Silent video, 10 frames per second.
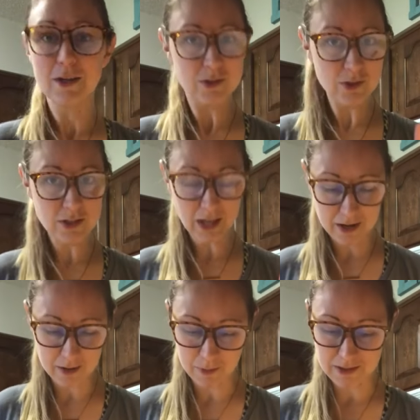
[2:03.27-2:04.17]
So it just kind
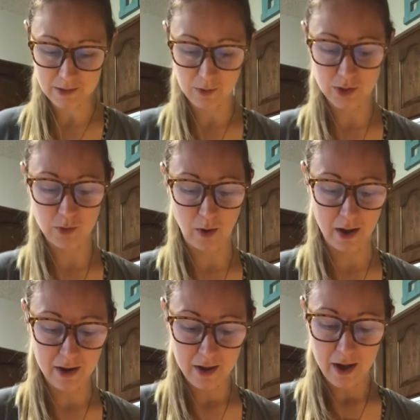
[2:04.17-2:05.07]
of depends on what you
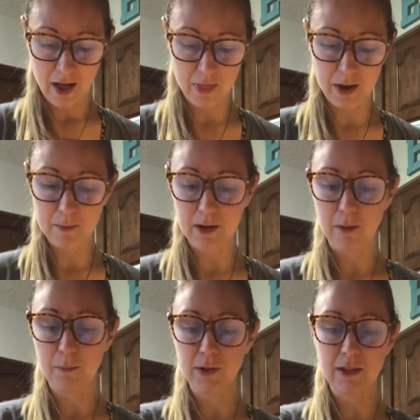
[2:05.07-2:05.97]
want. And then I'm going
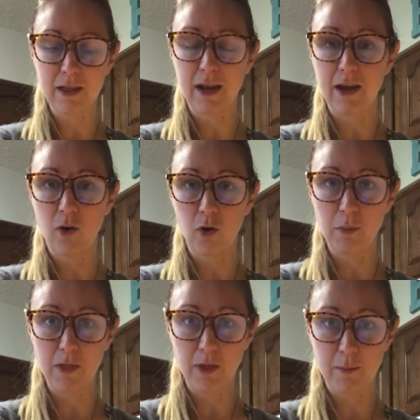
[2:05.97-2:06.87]
to put the lid on, hold
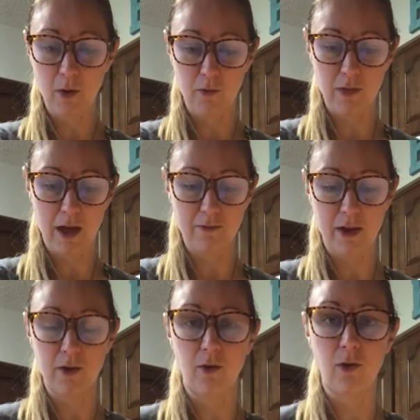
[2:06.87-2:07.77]
my thumb over that
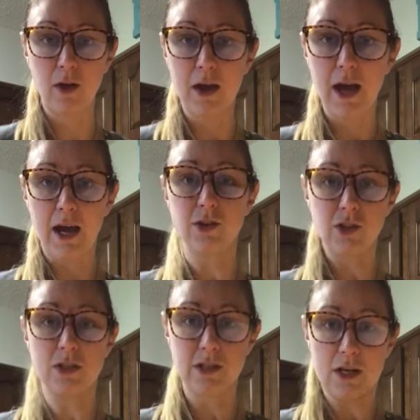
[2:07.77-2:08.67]
vent hole, and
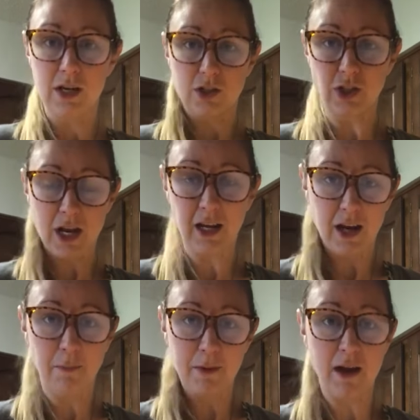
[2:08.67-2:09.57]
just shake it
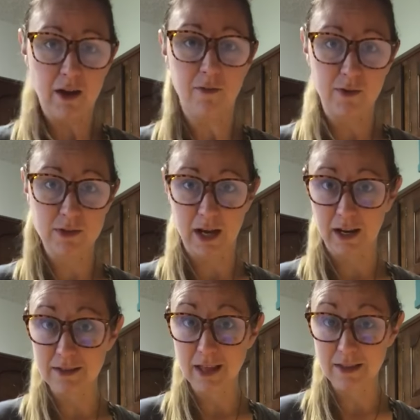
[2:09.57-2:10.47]
up and down a few
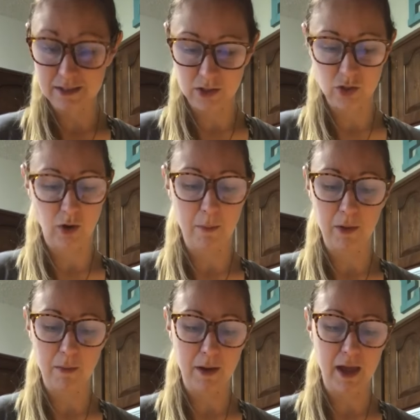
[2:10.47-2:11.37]
seconds. That's going to scramble
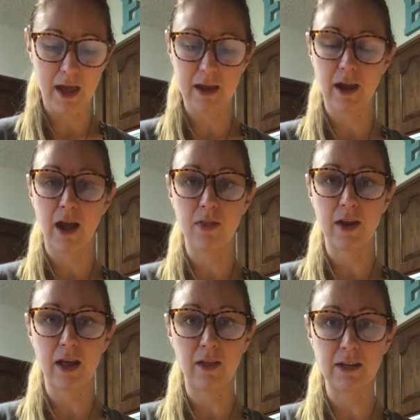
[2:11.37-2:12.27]
up my egg. And then
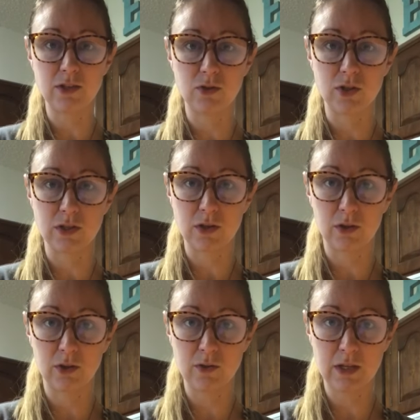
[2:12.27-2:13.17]
I like to just
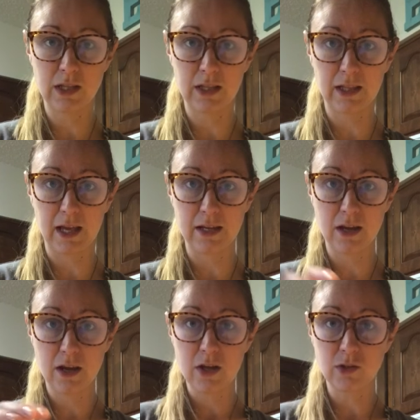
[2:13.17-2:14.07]
loosen the lid
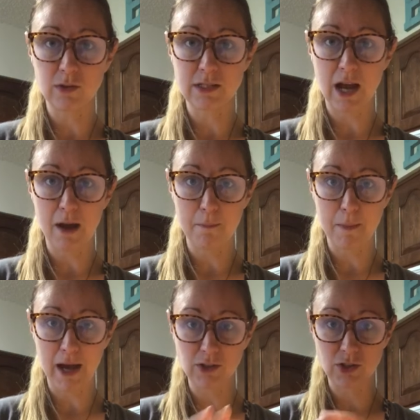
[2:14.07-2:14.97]
so it's not
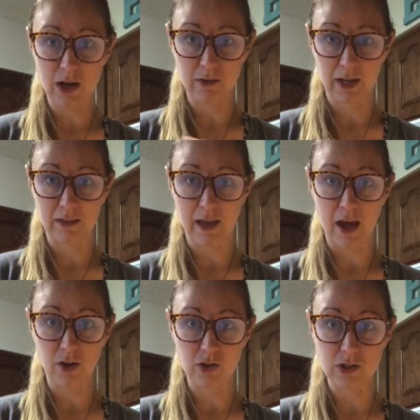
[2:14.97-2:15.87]
mashed down like
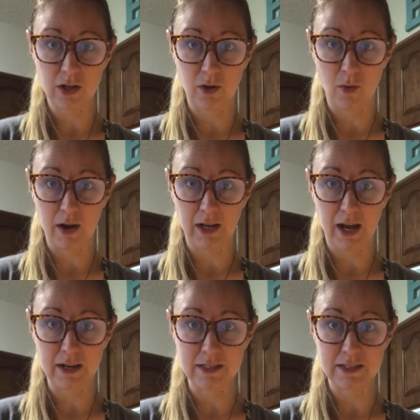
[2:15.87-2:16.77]
that. You're just going to want it
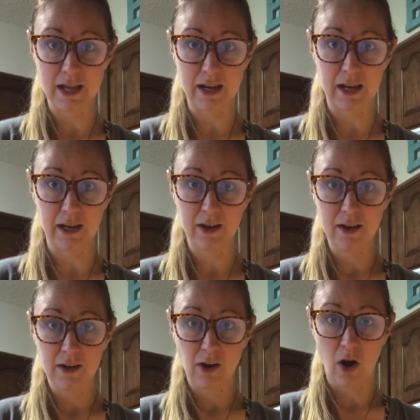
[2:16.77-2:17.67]
kind of setting
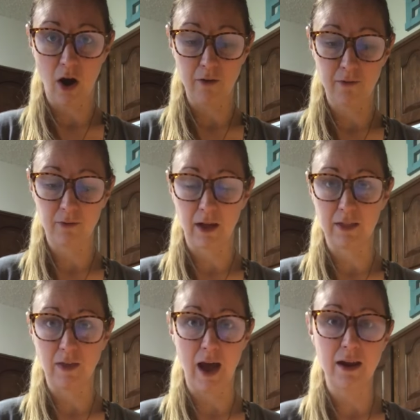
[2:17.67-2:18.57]
off
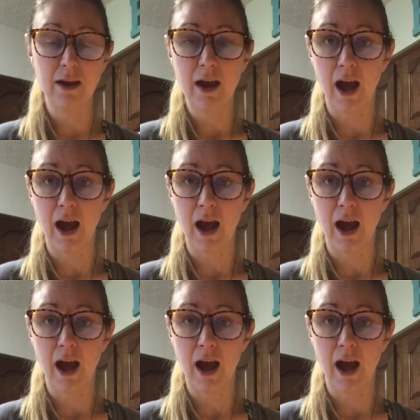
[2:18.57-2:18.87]
like that.